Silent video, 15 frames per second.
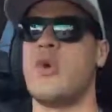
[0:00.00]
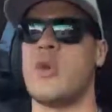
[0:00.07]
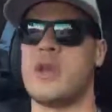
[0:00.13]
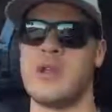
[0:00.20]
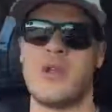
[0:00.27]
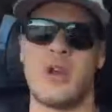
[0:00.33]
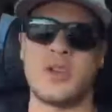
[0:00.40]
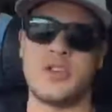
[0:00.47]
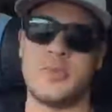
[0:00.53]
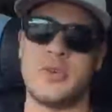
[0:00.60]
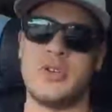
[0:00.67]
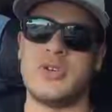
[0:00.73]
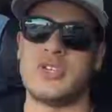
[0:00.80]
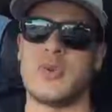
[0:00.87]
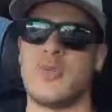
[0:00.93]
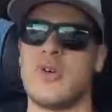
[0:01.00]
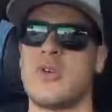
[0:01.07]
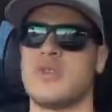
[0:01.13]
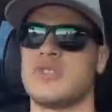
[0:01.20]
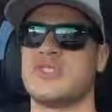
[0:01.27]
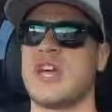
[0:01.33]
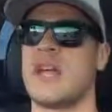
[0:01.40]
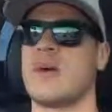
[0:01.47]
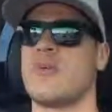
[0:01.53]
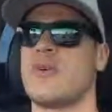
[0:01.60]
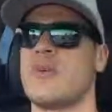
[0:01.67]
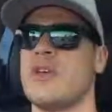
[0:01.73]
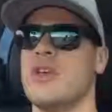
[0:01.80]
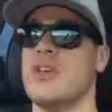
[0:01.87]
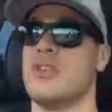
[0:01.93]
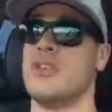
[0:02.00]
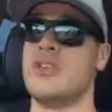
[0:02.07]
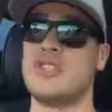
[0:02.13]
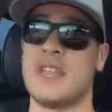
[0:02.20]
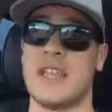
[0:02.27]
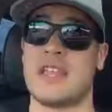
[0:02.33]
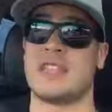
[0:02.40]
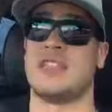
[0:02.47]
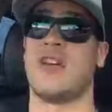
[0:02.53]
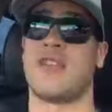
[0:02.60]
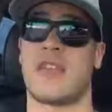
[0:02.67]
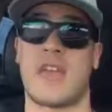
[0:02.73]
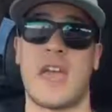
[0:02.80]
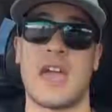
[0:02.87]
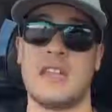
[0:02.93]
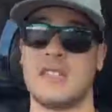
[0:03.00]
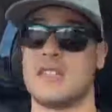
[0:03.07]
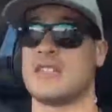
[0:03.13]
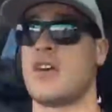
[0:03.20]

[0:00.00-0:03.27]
when you're in entrepreneurship world or startup world, usually that's not the case.